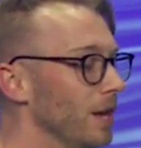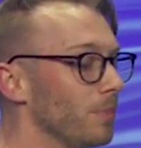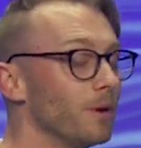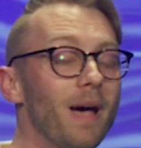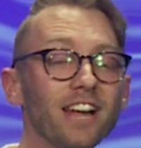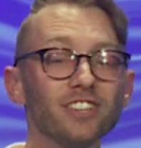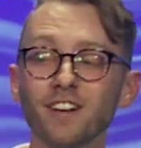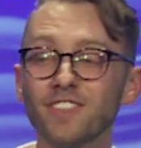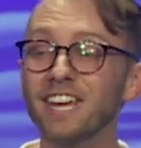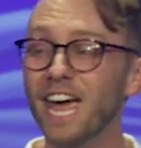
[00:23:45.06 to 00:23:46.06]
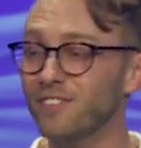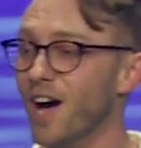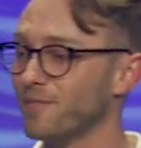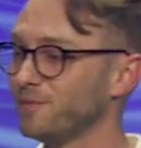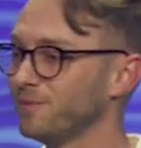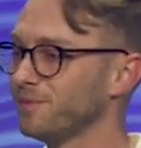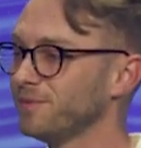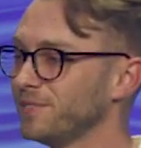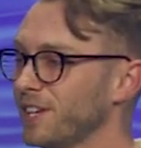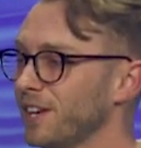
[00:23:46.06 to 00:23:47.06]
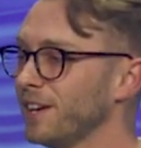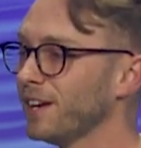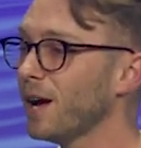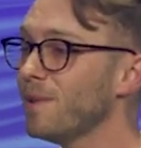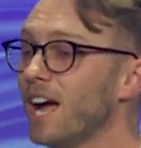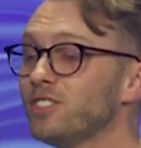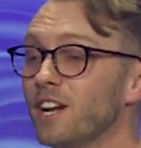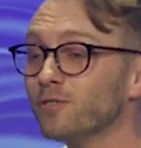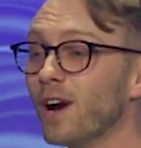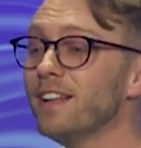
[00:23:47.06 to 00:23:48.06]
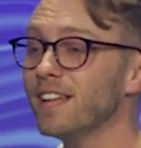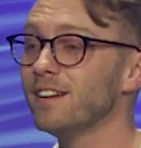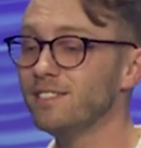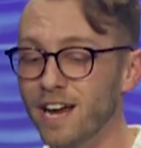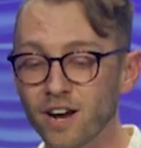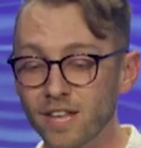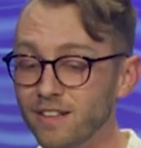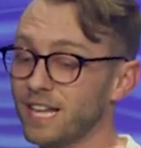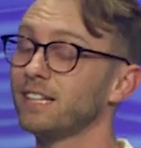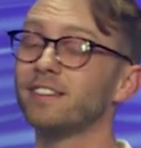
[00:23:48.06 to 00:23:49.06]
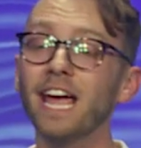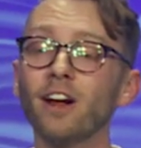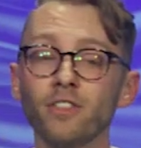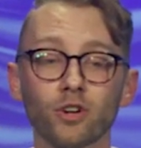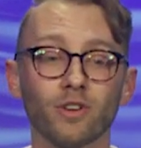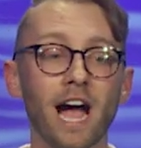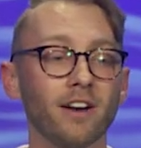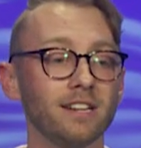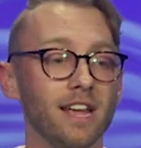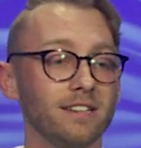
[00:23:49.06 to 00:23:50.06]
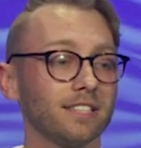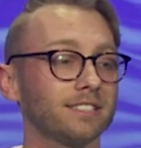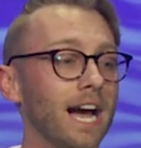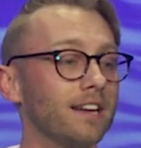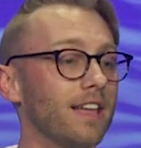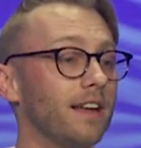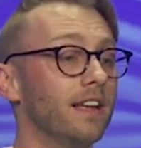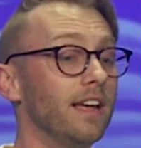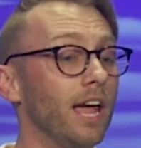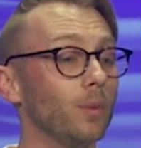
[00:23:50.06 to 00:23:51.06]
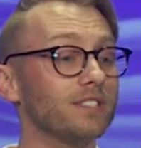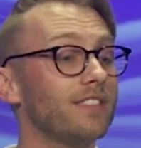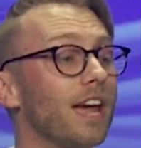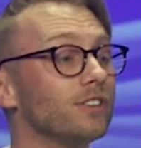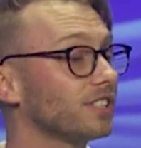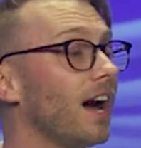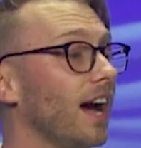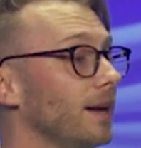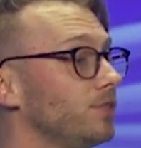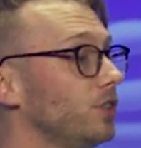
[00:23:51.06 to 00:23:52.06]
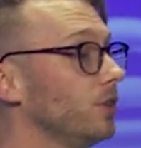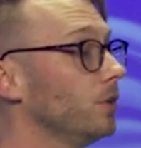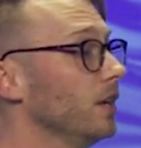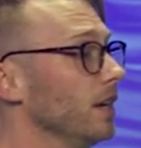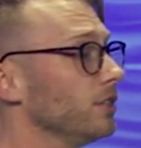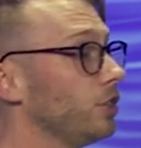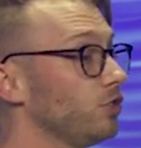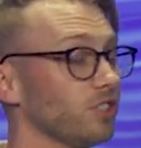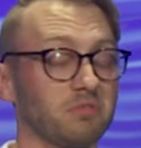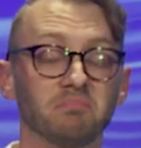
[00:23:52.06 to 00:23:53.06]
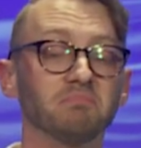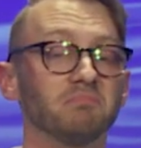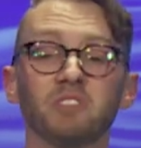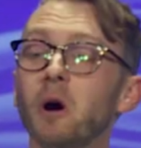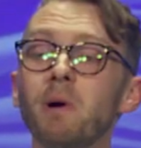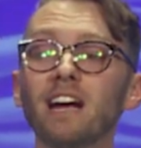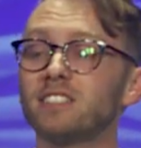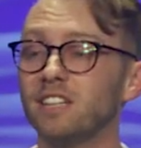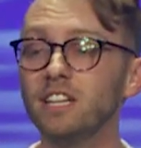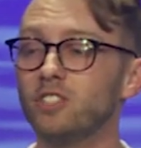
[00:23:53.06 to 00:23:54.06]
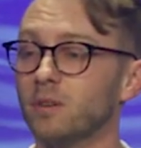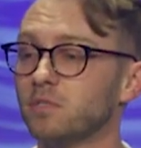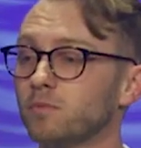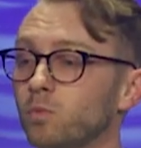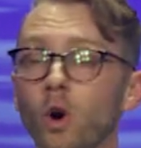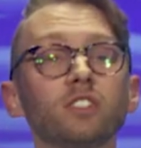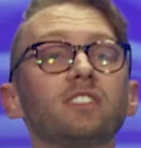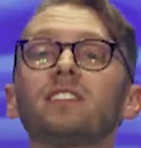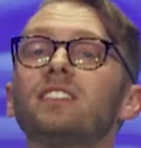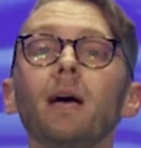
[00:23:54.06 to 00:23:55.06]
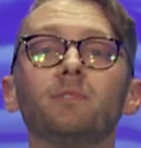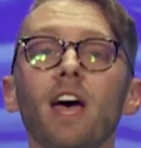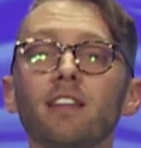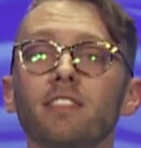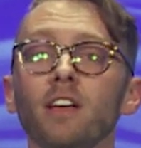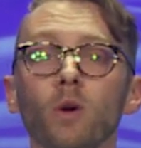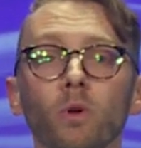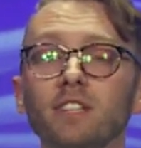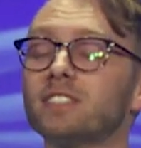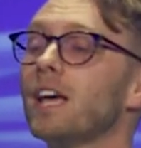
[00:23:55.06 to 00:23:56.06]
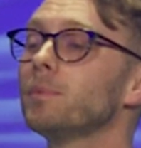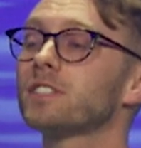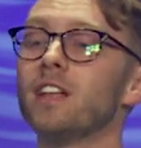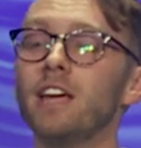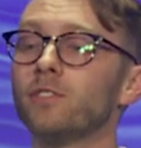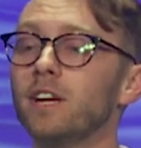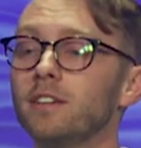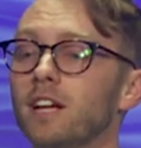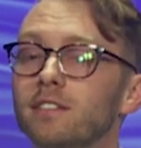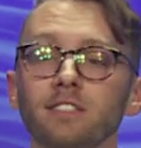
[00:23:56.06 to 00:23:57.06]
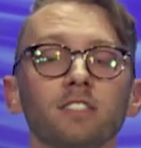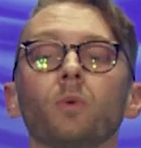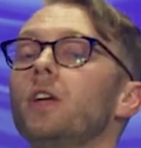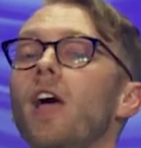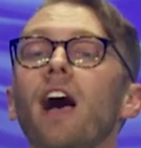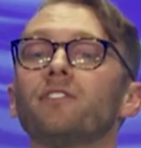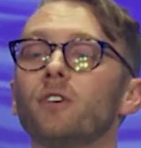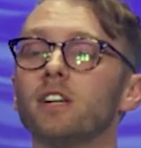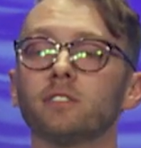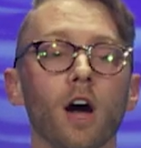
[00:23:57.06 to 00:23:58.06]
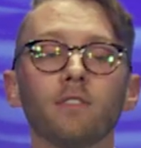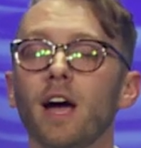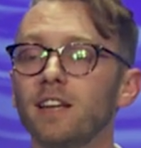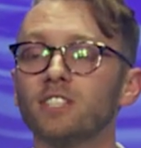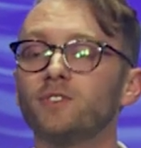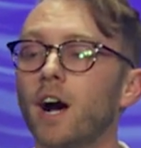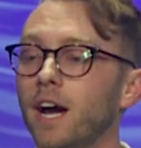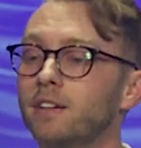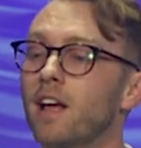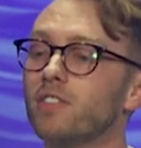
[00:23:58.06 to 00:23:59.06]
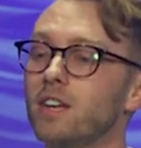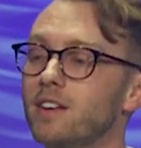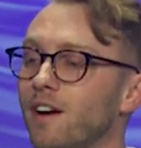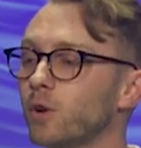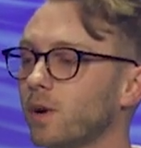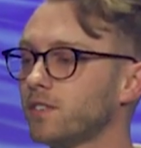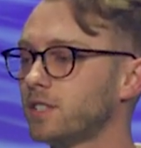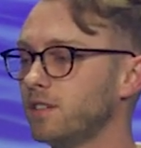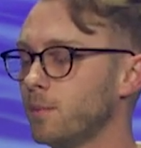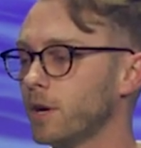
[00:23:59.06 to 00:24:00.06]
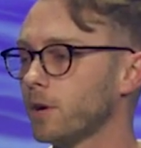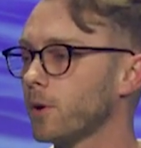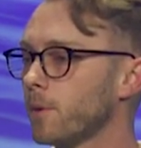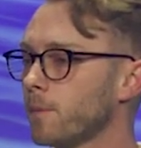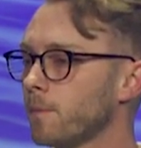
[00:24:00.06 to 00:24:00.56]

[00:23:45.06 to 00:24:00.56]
But imagine if they gave up. Imagine if right then and there they, they laid on the ground and, and decided that it was their time to, to just go back to Egypt. We'll just accept death. We'll accept slavery. This is what you have for us. All right, it's fine. They never would have seen the miracle.